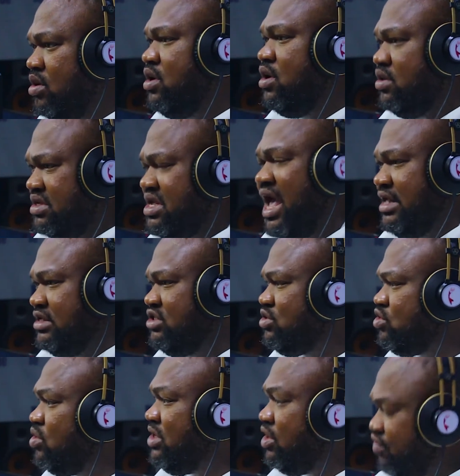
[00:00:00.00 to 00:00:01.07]
Yes,
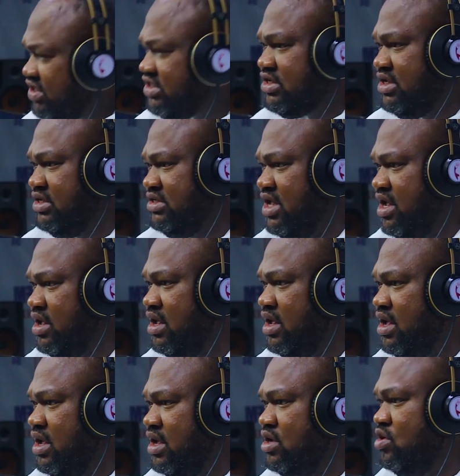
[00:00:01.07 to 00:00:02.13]
so the risk is there.
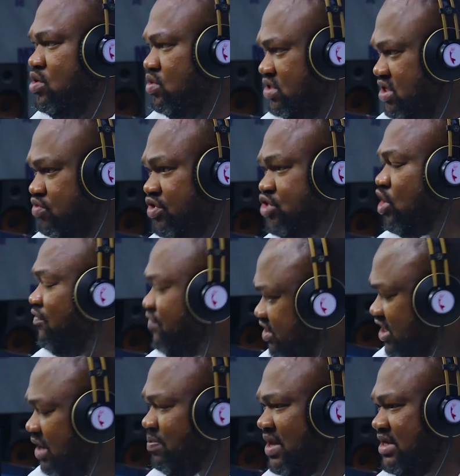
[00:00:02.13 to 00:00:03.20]
The risk of the
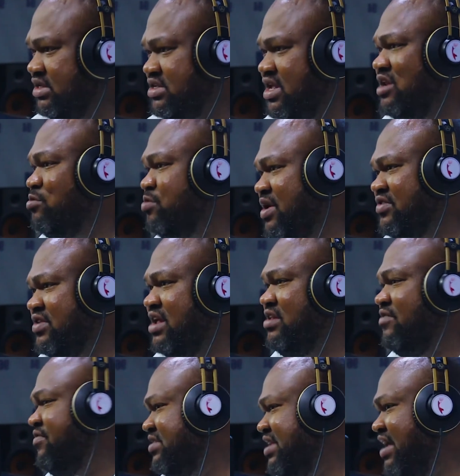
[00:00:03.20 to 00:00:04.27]
jeopardies, and the president
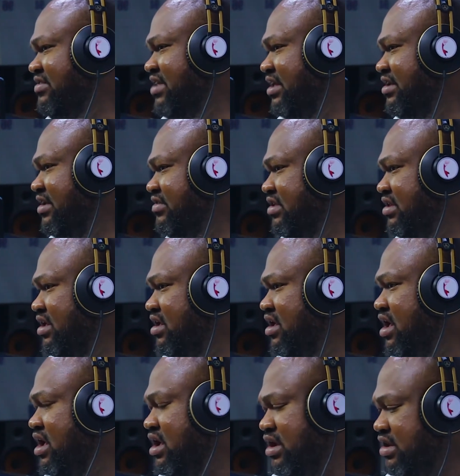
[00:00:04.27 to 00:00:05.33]
emphasized that yesterday
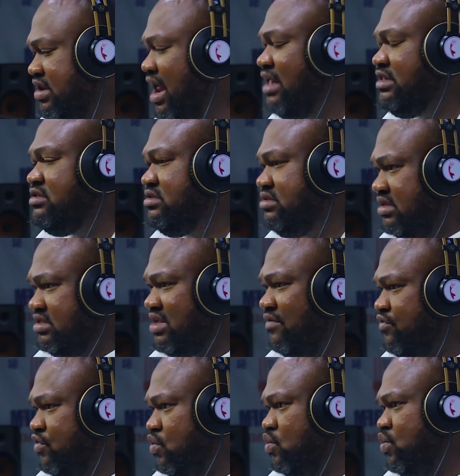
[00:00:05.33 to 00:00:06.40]
in that
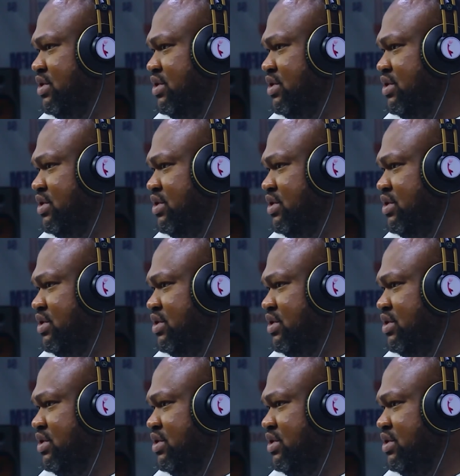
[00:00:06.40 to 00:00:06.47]
interview with